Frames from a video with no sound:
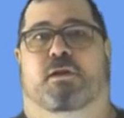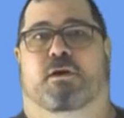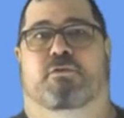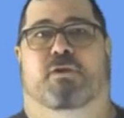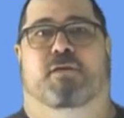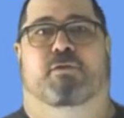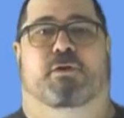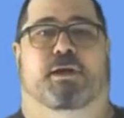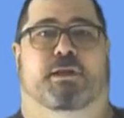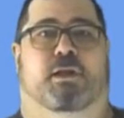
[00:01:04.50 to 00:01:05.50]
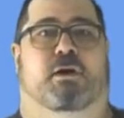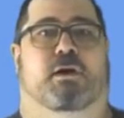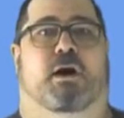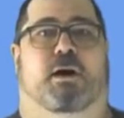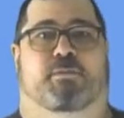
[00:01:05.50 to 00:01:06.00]
log driver and
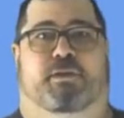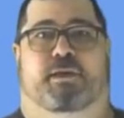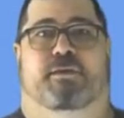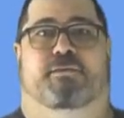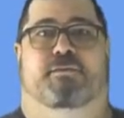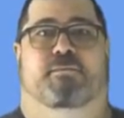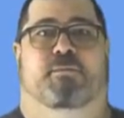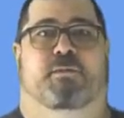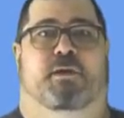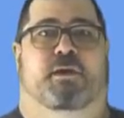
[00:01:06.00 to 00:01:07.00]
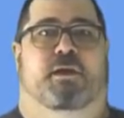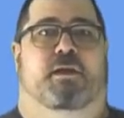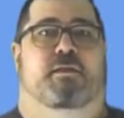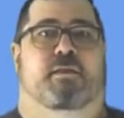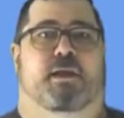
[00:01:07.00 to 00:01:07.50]
log opt keys.
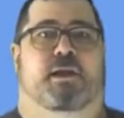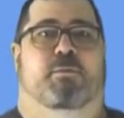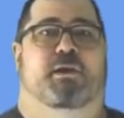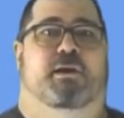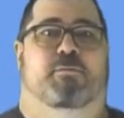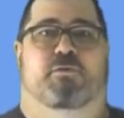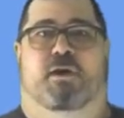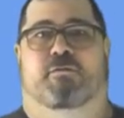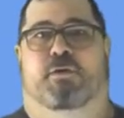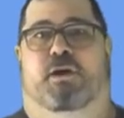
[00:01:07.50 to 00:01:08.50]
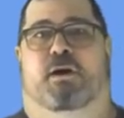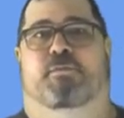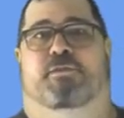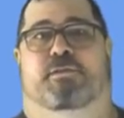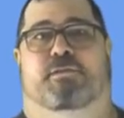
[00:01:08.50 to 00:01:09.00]
They now become driver and
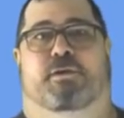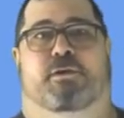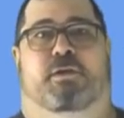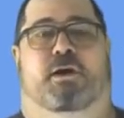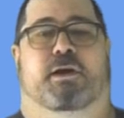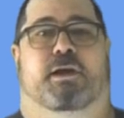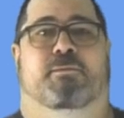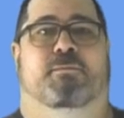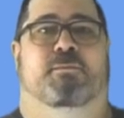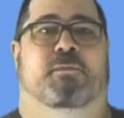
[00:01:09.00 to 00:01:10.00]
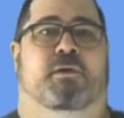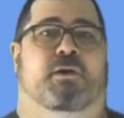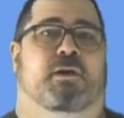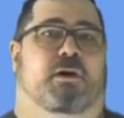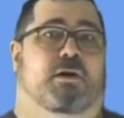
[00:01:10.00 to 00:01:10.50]
options under logging.
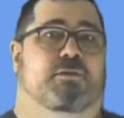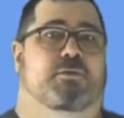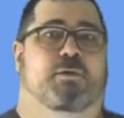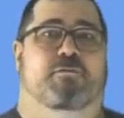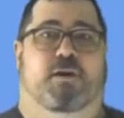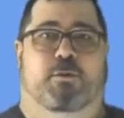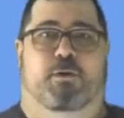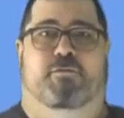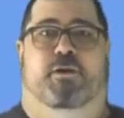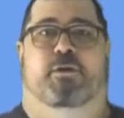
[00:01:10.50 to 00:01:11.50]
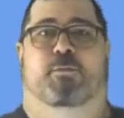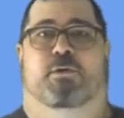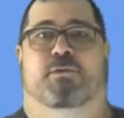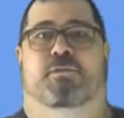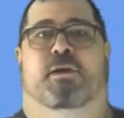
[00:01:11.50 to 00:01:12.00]
Also, environment
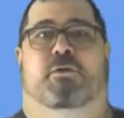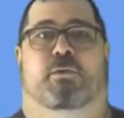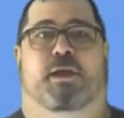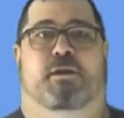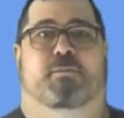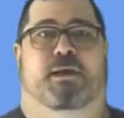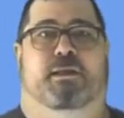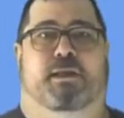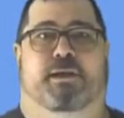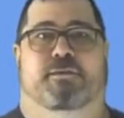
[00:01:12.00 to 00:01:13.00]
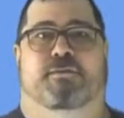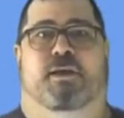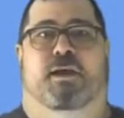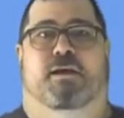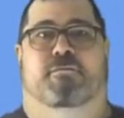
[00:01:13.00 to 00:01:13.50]
variables created by links
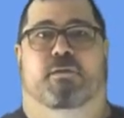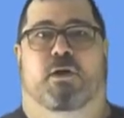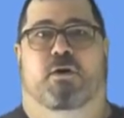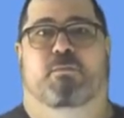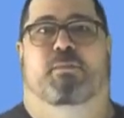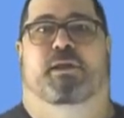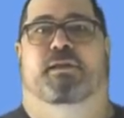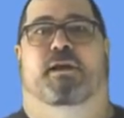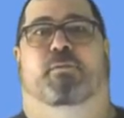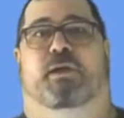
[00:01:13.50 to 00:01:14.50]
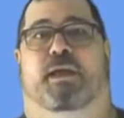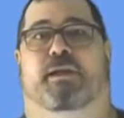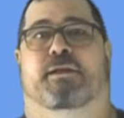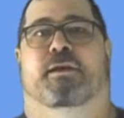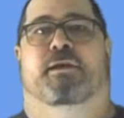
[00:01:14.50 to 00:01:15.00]
have long been
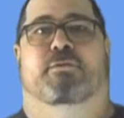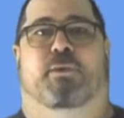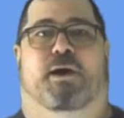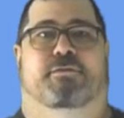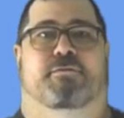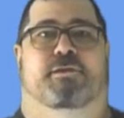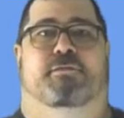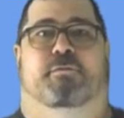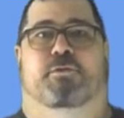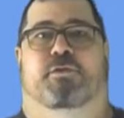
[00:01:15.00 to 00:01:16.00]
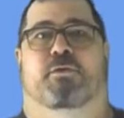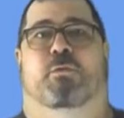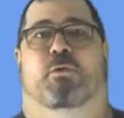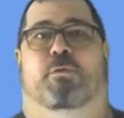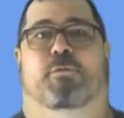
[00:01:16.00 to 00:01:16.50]
deprecated, so as of this version,
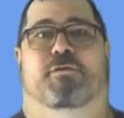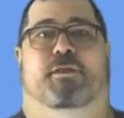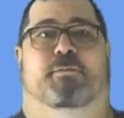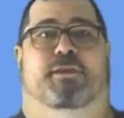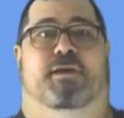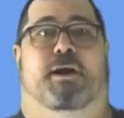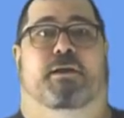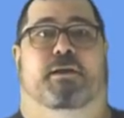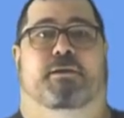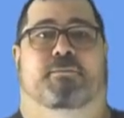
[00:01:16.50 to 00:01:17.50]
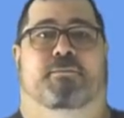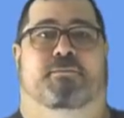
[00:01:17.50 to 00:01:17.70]
we're removing them entirely.